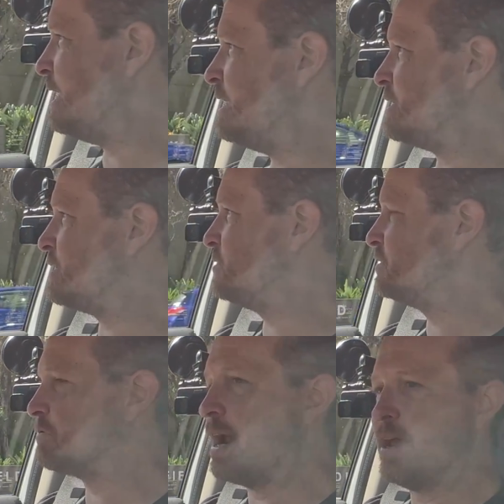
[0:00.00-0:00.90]
you need it to
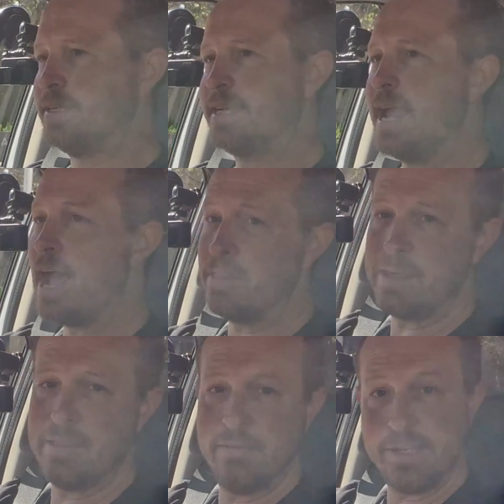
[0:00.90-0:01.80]
do around town,
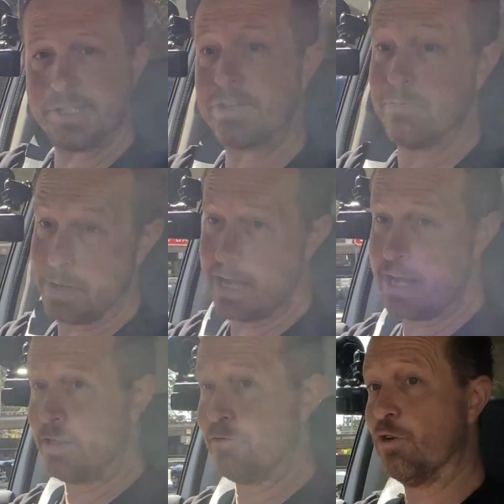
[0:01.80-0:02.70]
then this could
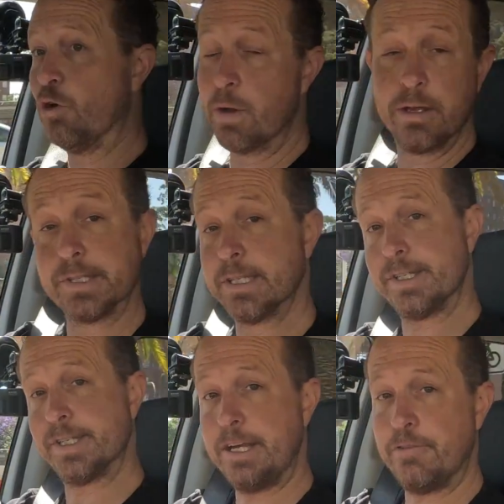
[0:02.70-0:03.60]
be the 4 wheels and a
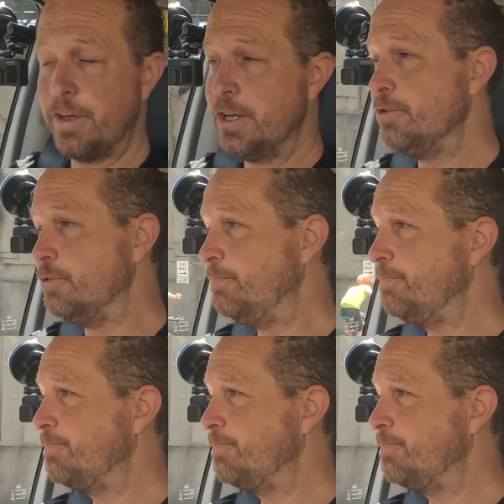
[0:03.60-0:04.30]
seat for you.